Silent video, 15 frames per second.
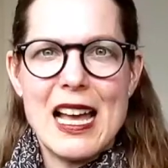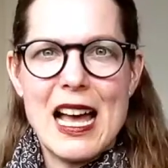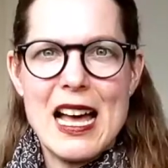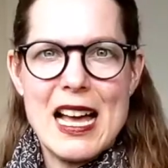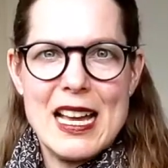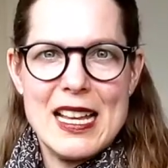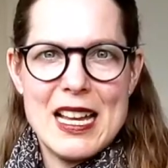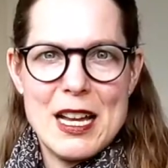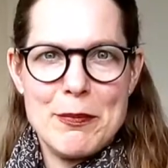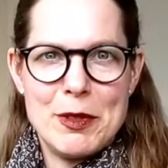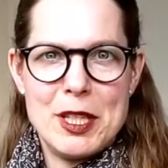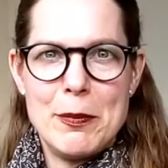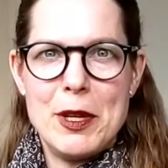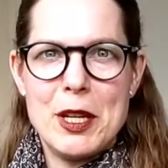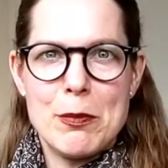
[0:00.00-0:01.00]
Hi, I'm
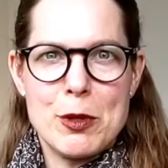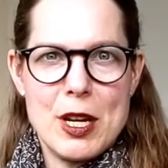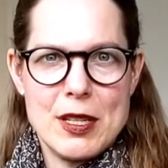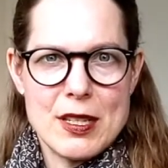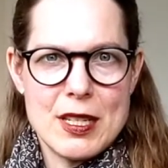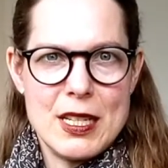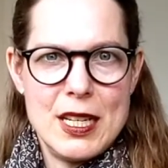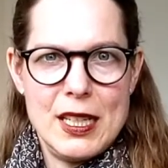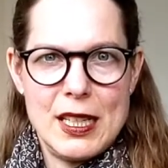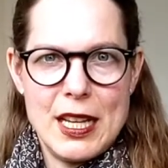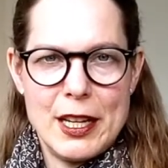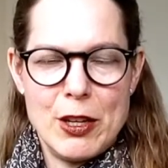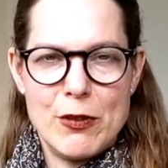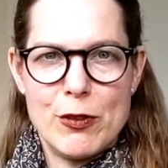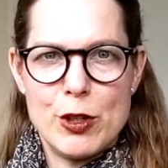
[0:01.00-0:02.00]
Timea Presley.
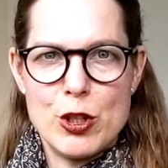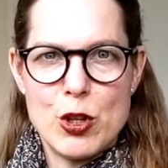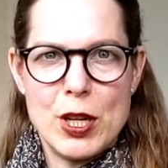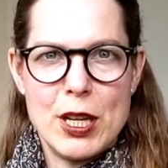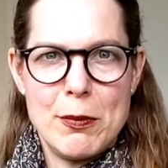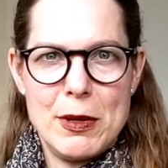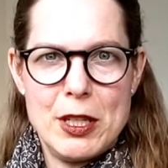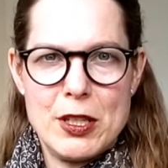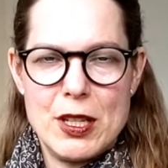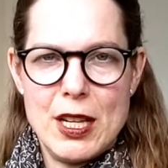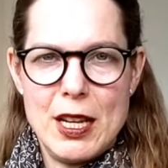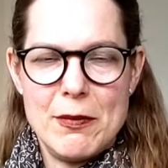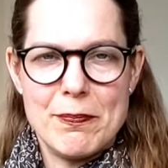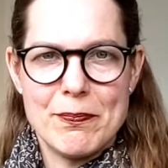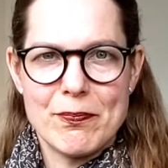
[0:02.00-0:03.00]
Thank you for joining me
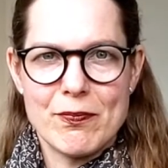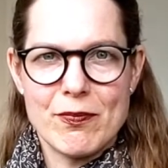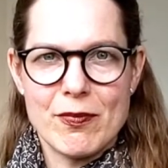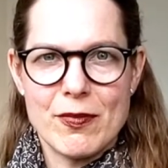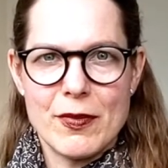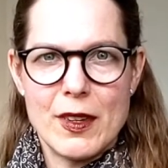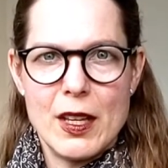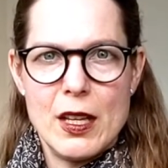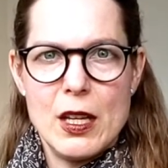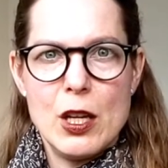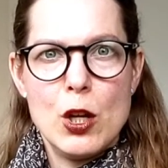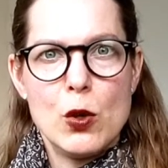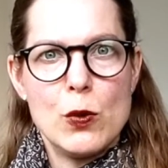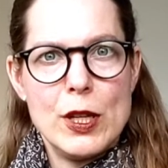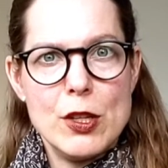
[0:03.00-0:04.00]
today.
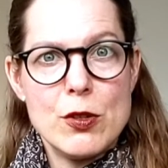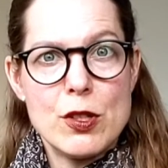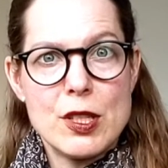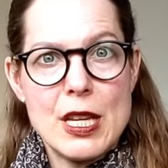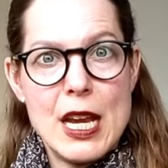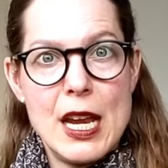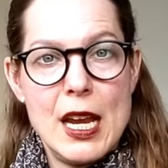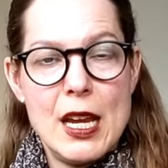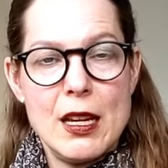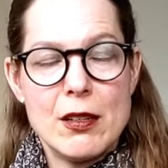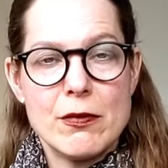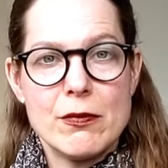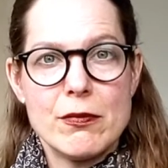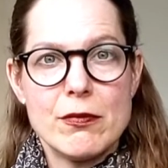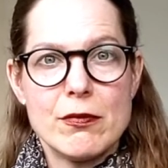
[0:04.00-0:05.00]
When you say,
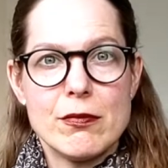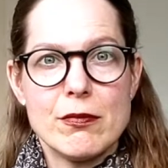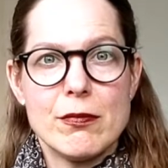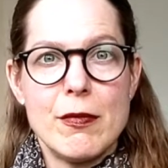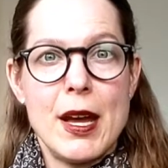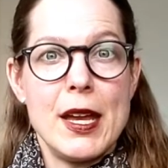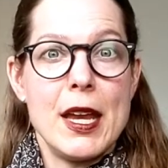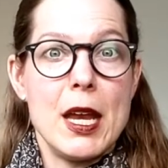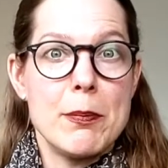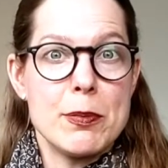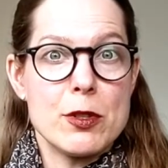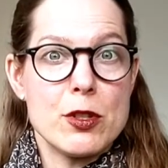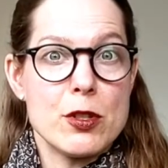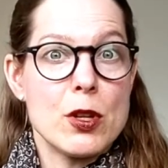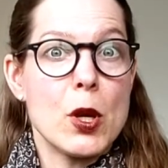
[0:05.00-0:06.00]
my
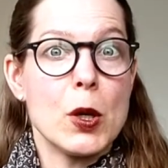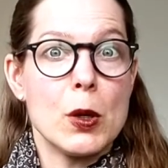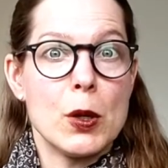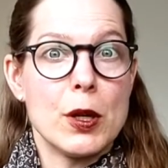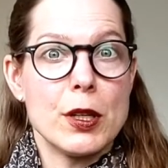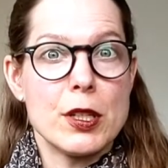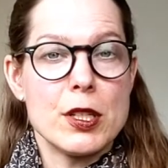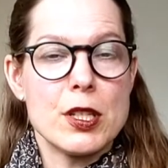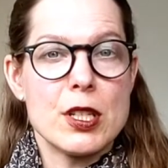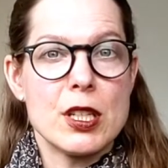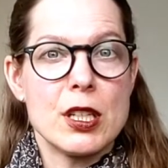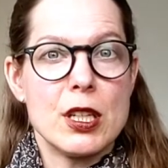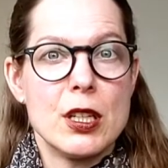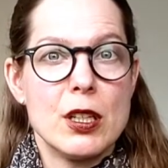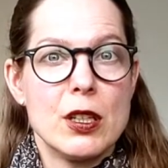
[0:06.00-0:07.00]
hips hurt,
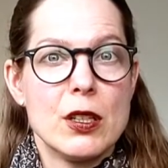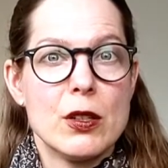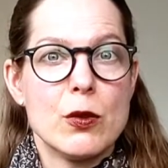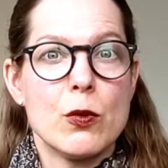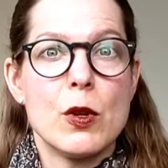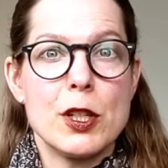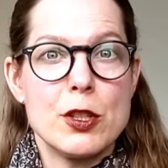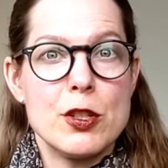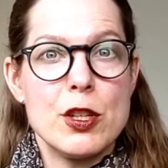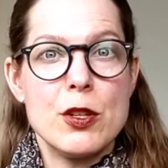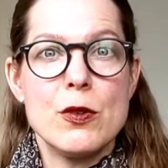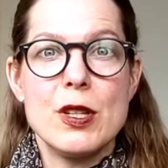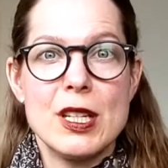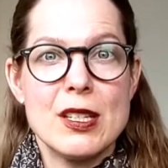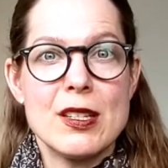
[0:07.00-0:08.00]
what do
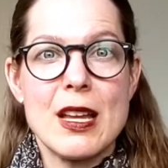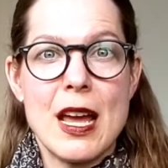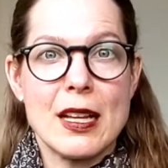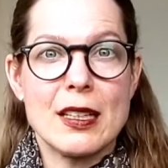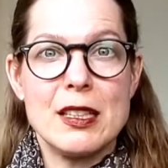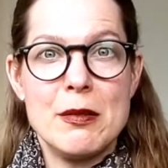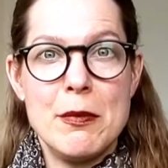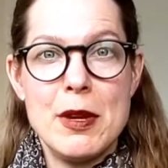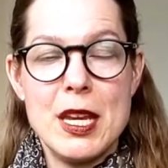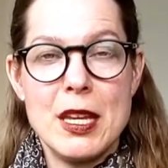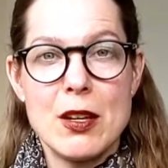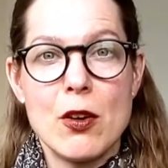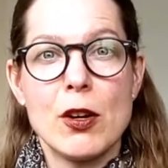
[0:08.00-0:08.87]
you exactly mean?